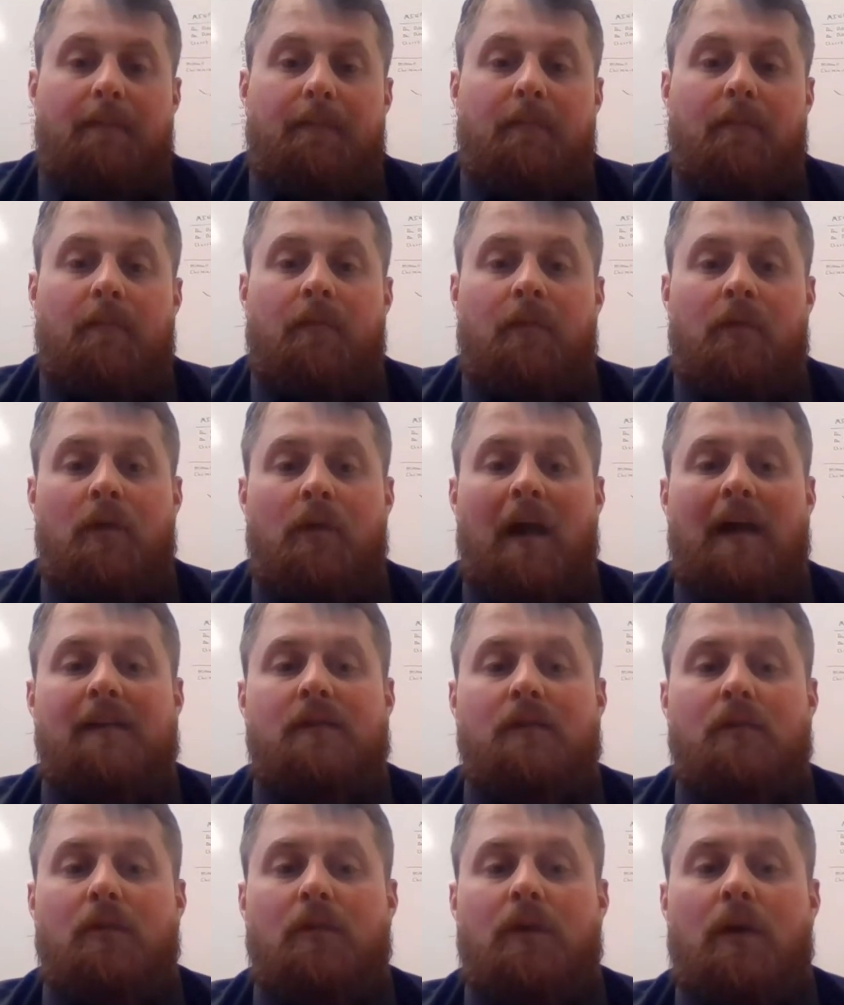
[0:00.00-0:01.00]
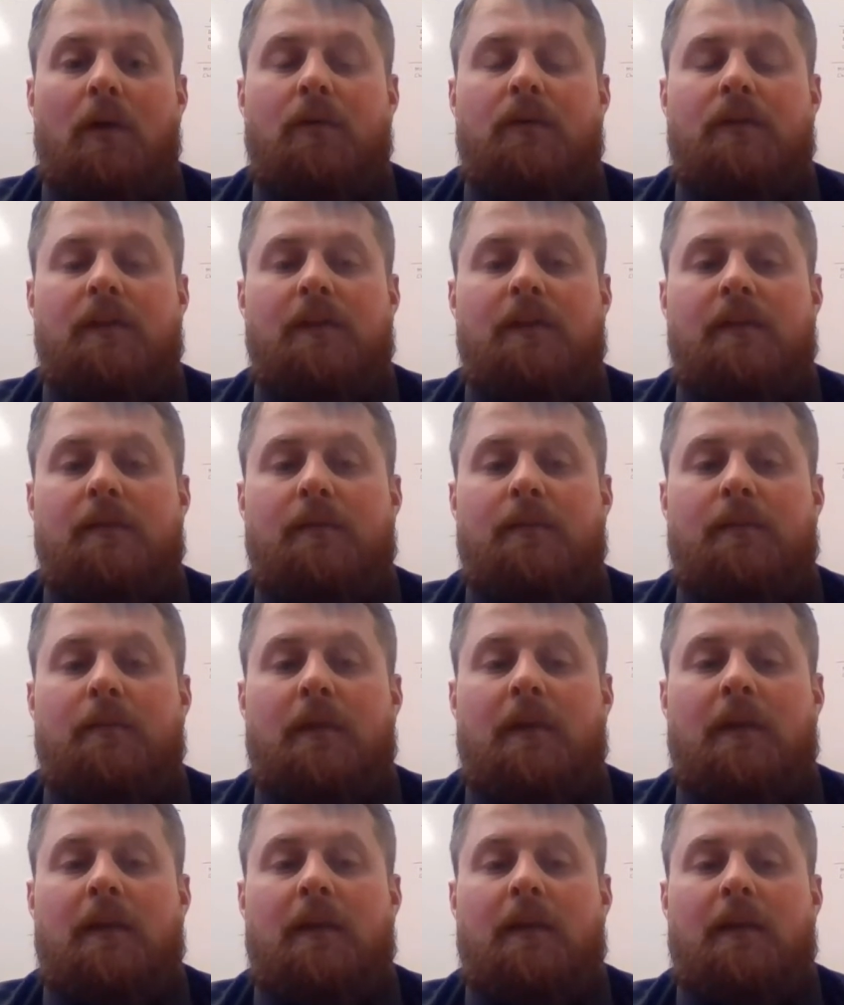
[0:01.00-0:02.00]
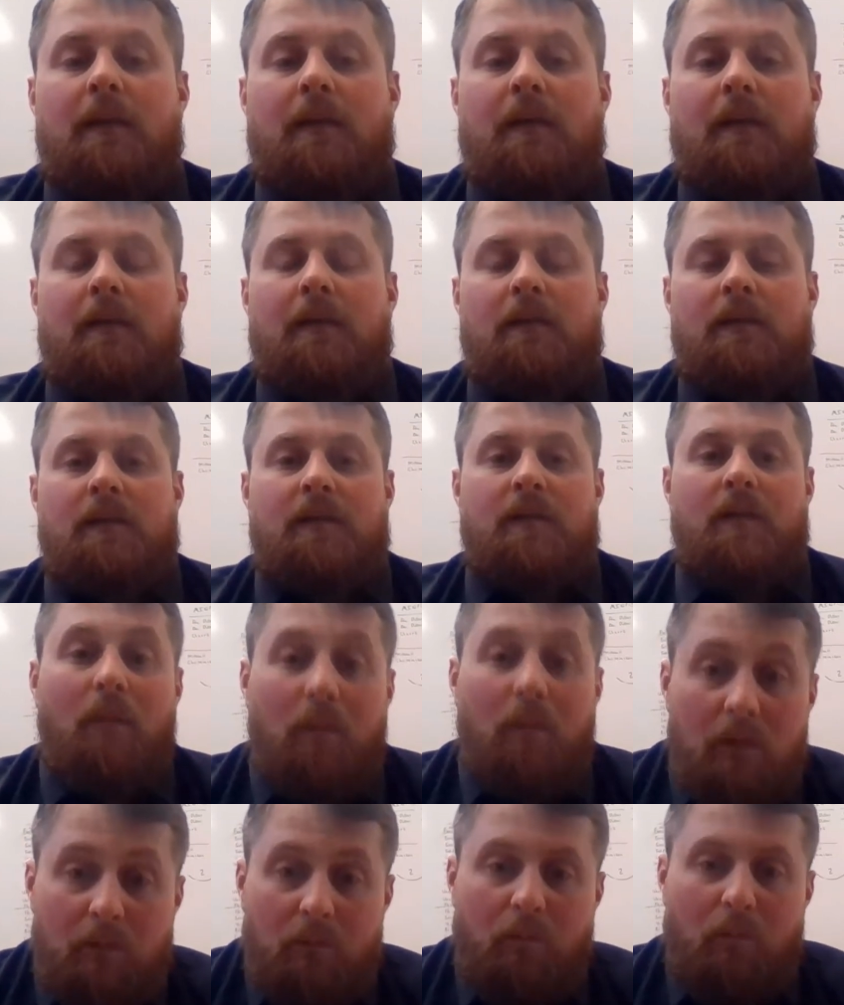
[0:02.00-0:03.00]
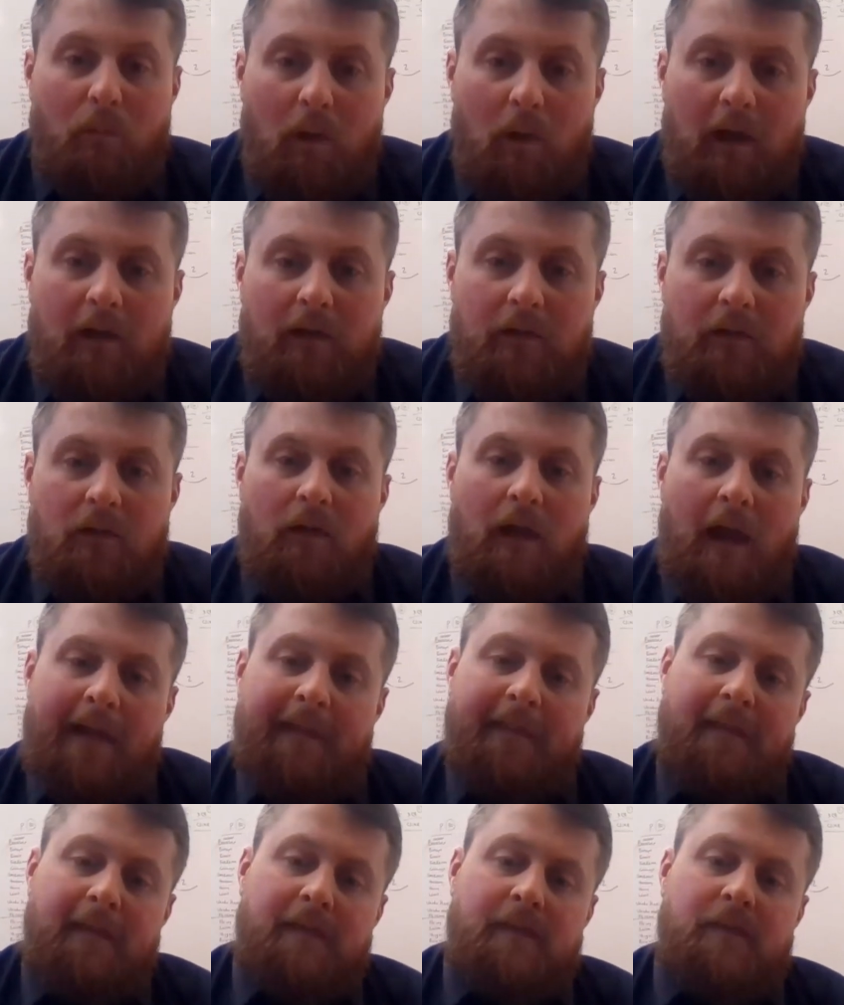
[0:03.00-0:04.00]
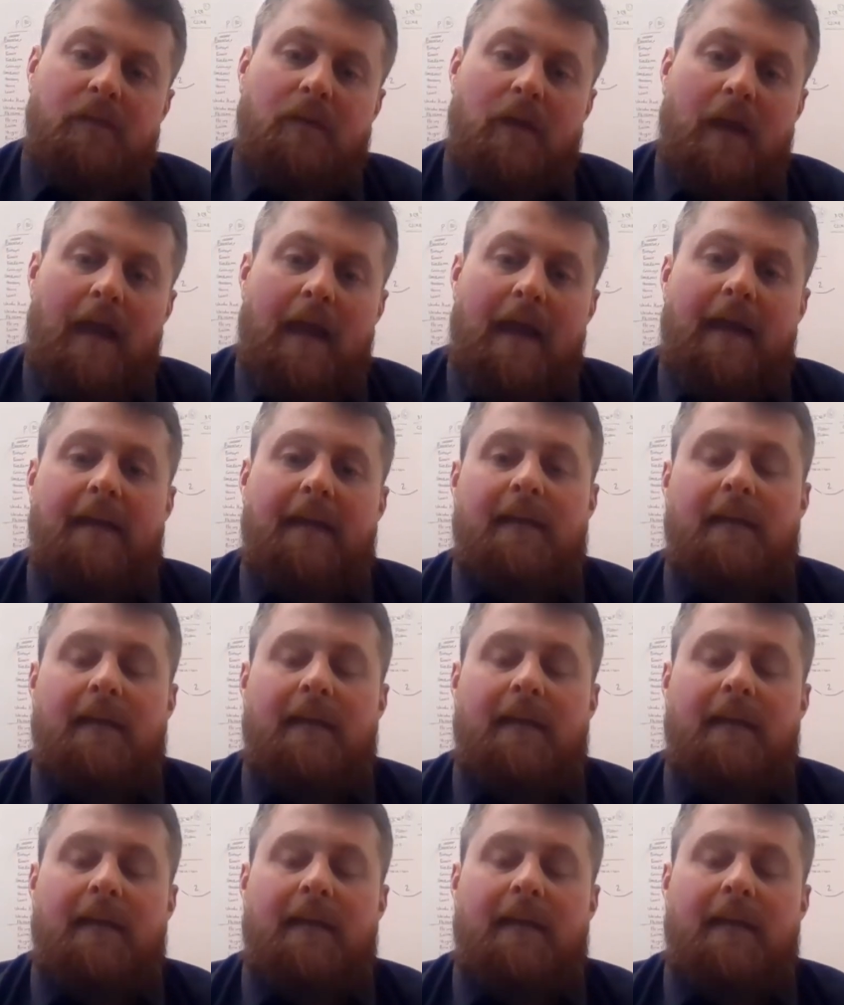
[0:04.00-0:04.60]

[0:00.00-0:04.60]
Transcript: for you high school coaches, and just knowing where your athletes are at.